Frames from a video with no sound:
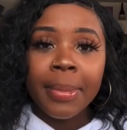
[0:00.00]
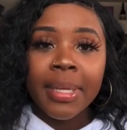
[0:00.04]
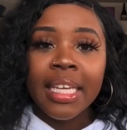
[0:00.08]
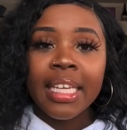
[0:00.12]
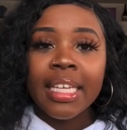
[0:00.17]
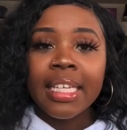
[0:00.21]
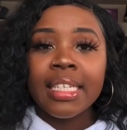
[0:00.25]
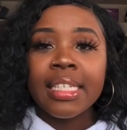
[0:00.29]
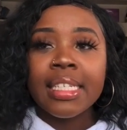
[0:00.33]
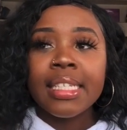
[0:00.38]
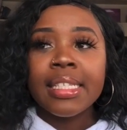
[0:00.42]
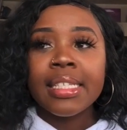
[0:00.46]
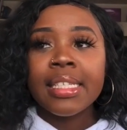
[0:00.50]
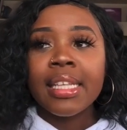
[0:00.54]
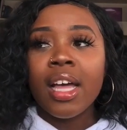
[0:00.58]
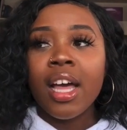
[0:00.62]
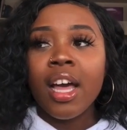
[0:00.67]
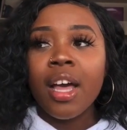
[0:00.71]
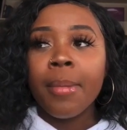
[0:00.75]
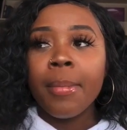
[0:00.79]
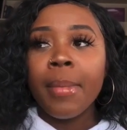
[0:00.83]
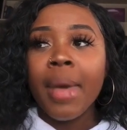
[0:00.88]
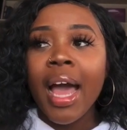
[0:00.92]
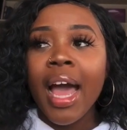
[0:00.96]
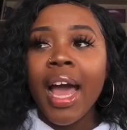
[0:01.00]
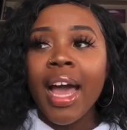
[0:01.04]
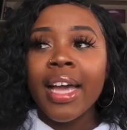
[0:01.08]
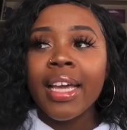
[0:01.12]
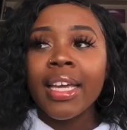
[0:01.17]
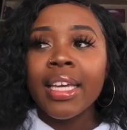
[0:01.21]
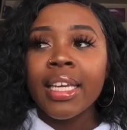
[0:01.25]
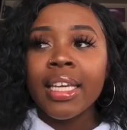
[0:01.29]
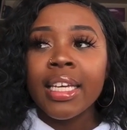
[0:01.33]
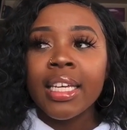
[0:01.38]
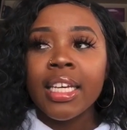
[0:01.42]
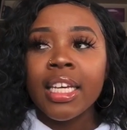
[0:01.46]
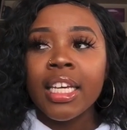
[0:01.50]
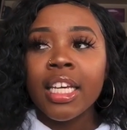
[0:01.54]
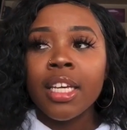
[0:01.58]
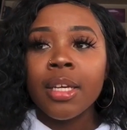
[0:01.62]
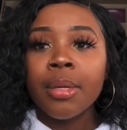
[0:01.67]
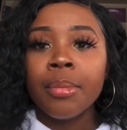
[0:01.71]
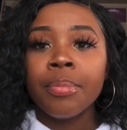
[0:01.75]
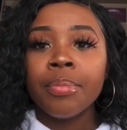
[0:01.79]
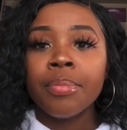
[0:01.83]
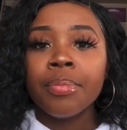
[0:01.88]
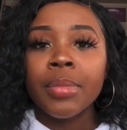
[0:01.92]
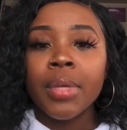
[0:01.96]
is I
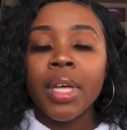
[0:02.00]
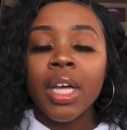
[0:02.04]
am